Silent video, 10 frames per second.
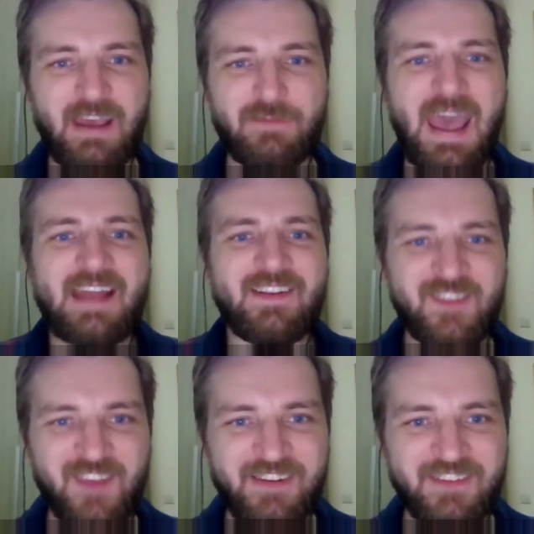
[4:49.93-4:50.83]
a hand
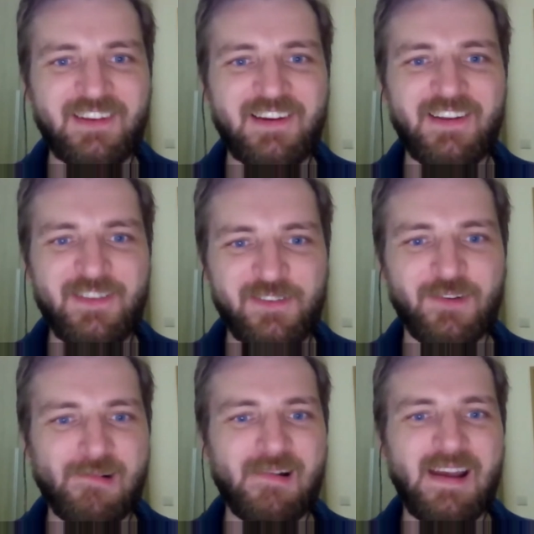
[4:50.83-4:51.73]

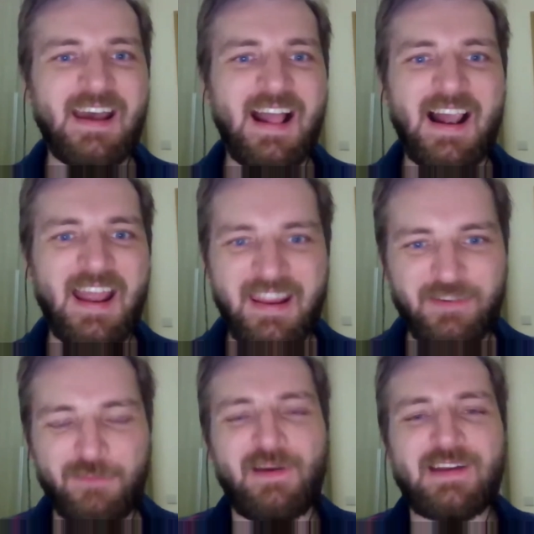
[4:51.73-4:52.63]
sanitizer
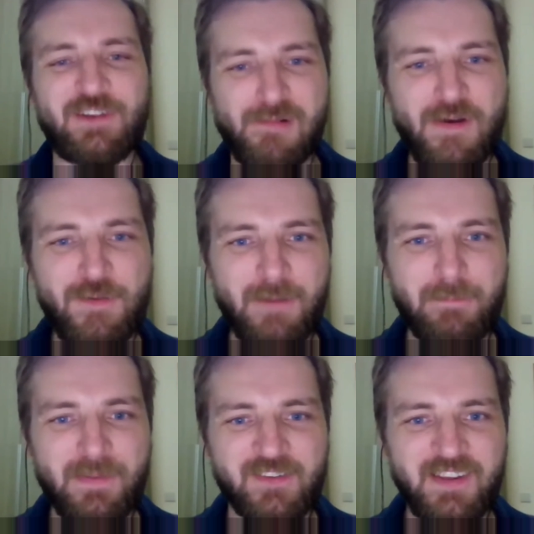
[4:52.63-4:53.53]
to fight Corona
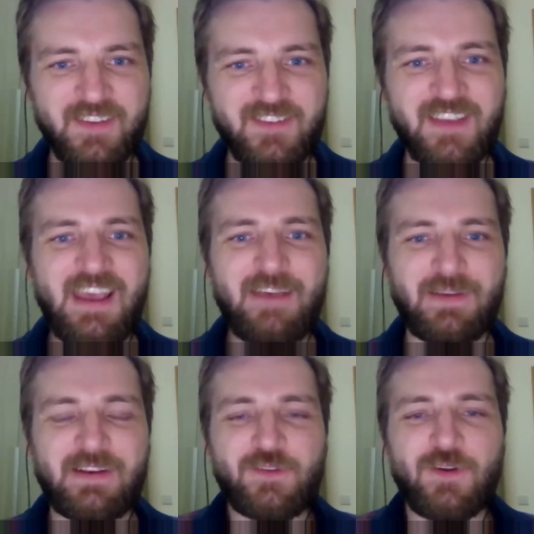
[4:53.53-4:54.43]
business
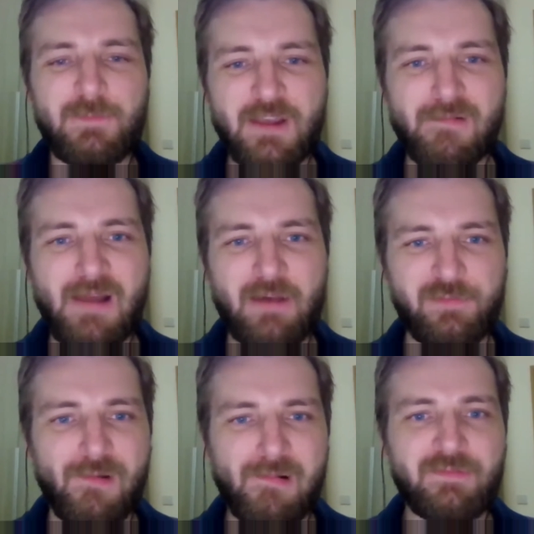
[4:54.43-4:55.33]
that is going to be around
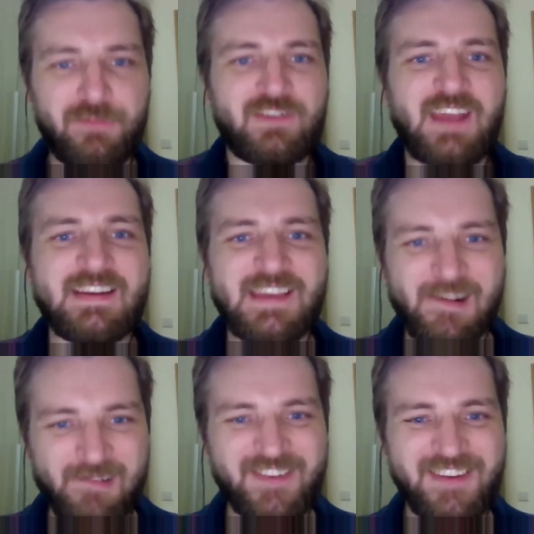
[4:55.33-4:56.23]
for 10
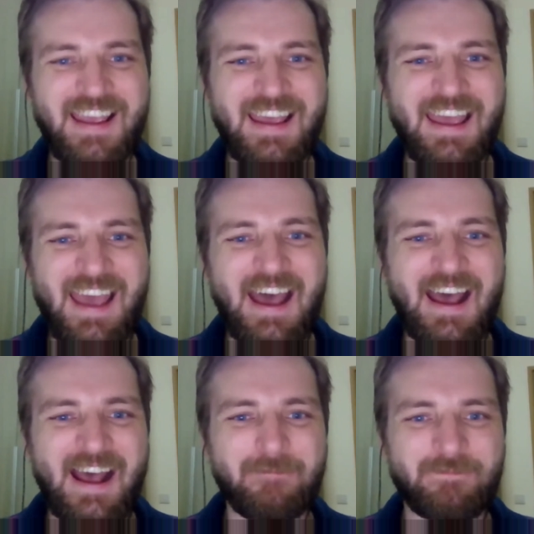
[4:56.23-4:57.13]
years.
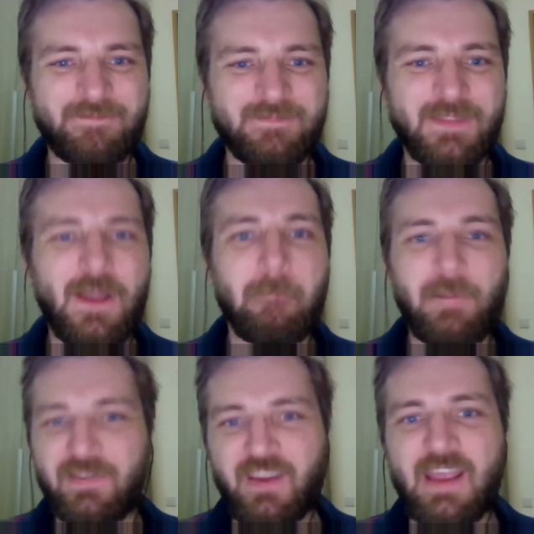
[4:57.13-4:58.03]

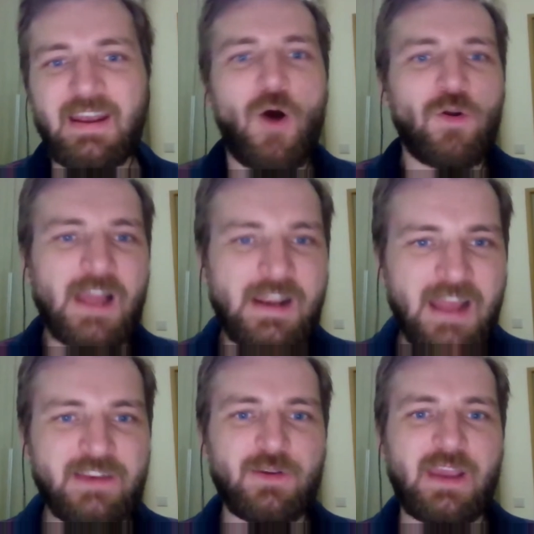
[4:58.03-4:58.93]
But in online
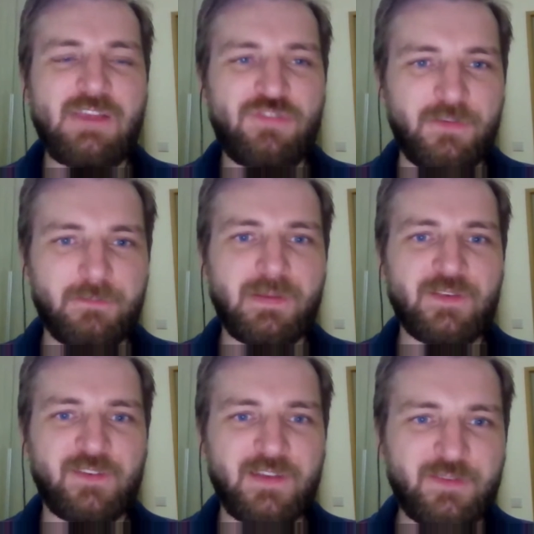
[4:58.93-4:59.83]
education
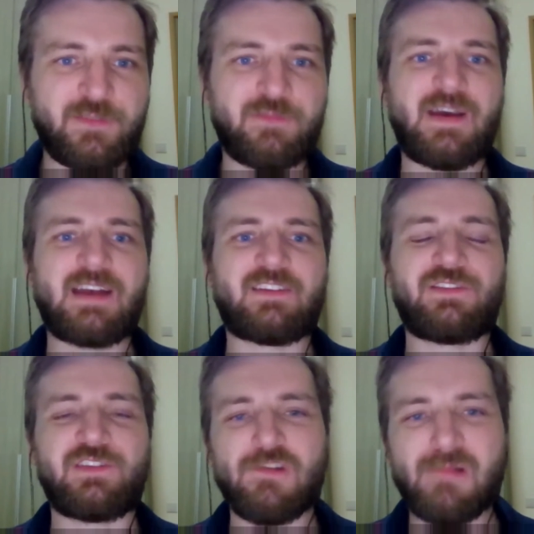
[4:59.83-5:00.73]
business, that
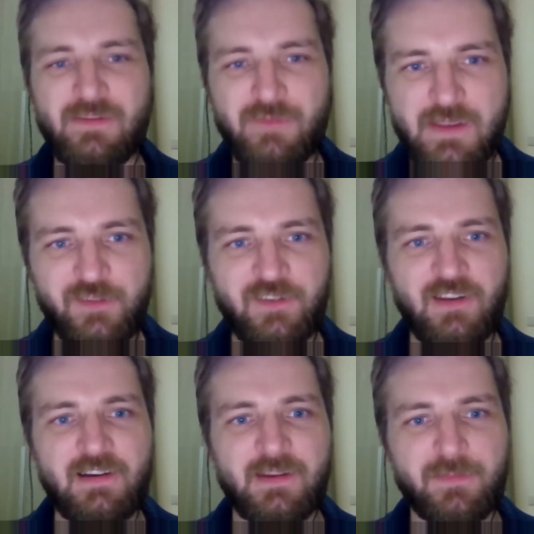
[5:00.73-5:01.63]
during these
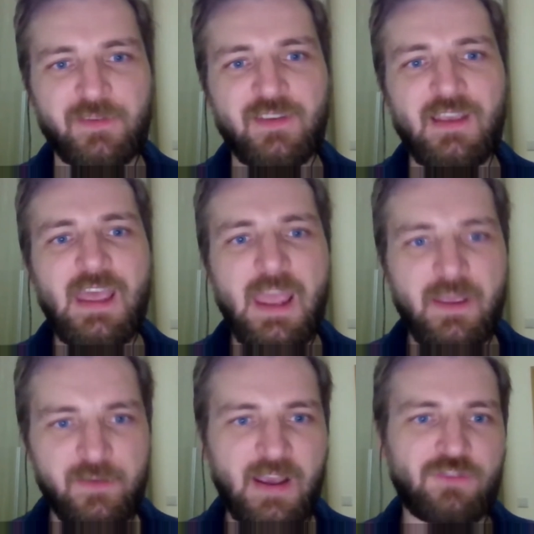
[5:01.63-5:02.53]
times
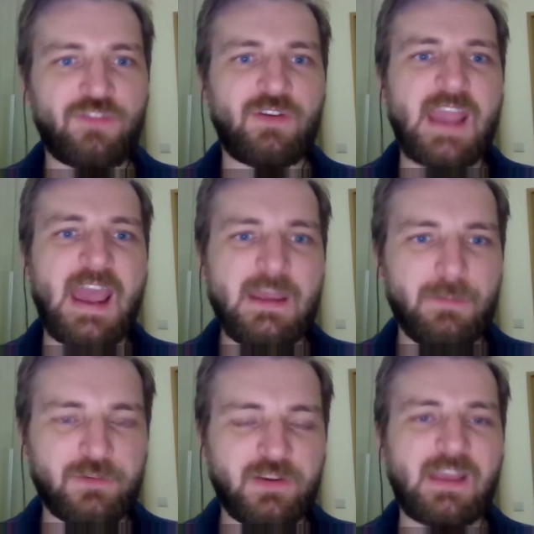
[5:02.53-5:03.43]
is actually
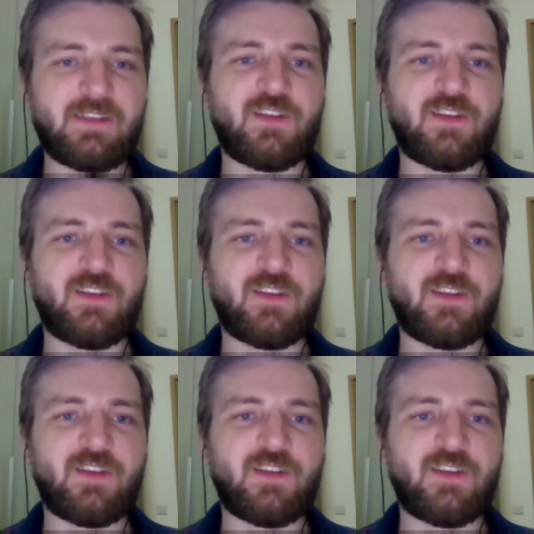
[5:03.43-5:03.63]
able to get some